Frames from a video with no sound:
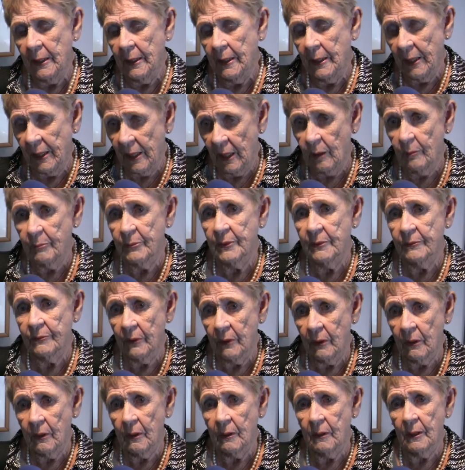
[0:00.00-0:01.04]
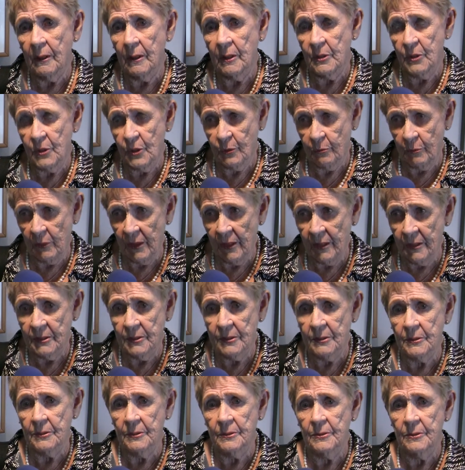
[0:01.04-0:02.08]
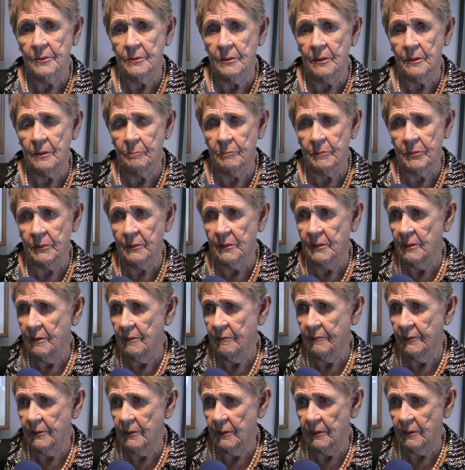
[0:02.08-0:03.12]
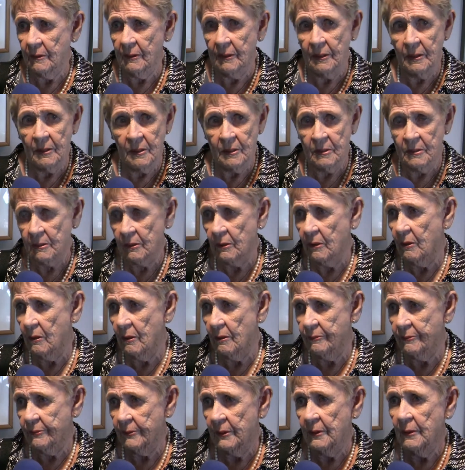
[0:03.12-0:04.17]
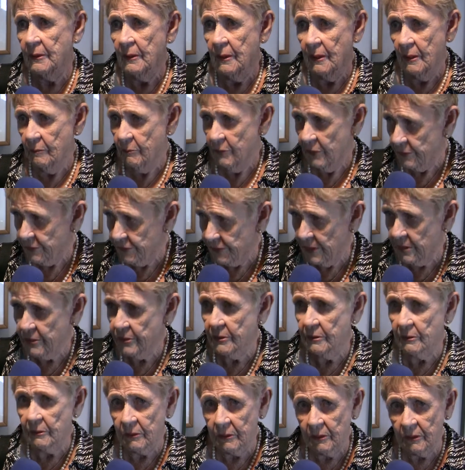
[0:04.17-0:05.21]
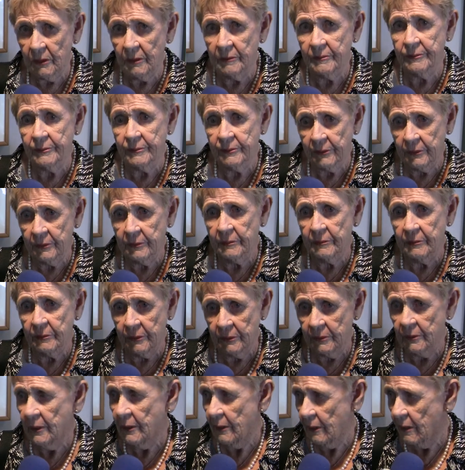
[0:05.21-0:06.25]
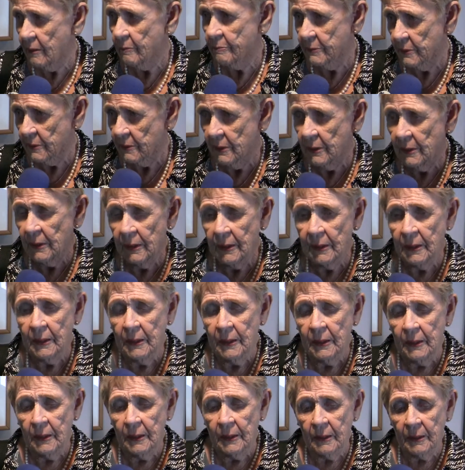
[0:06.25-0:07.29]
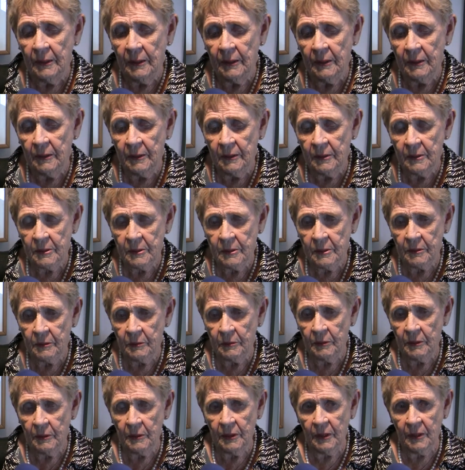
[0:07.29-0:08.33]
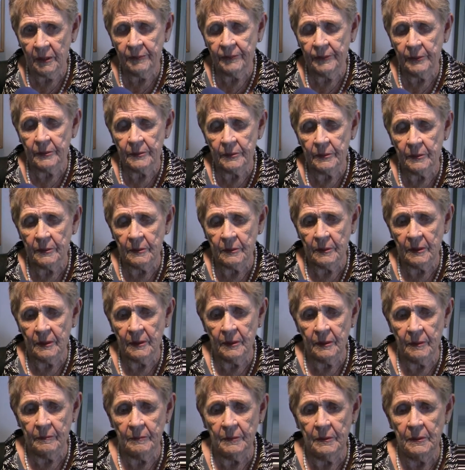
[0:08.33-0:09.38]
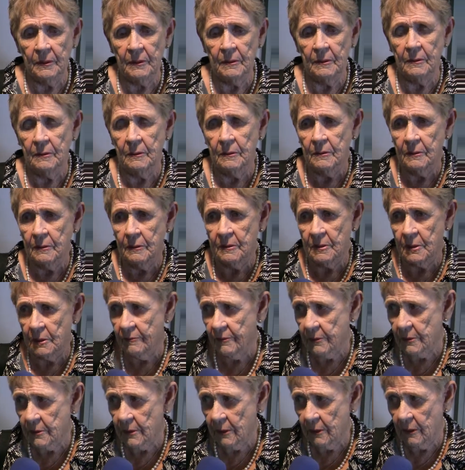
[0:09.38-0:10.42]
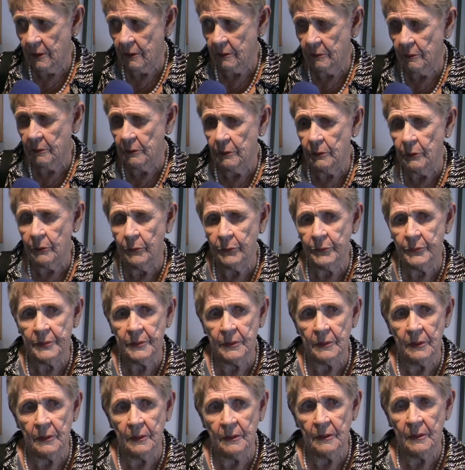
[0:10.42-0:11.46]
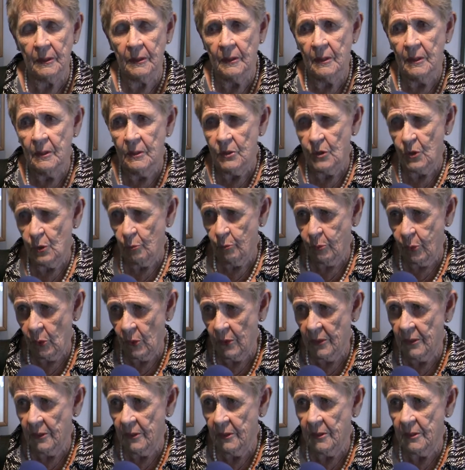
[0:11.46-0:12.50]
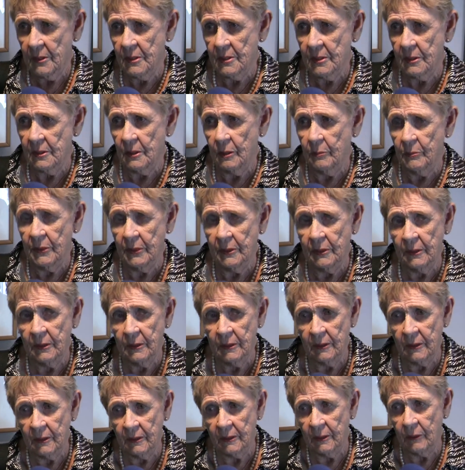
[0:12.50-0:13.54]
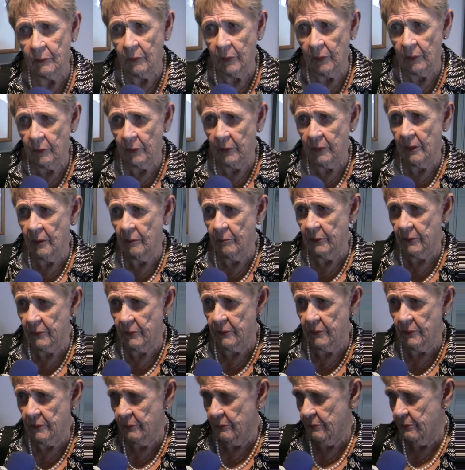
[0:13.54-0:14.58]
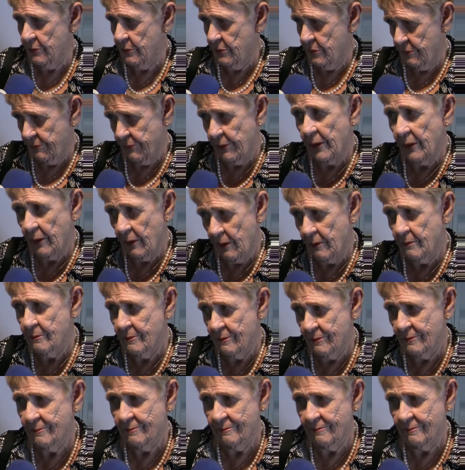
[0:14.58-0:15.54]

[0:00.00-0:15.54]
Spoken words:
help of all our sponsors that believed that ladies golf and professional golf could happen. And it's through the efforts of them and Civitan groups that supported us in the beginning that we were able to survive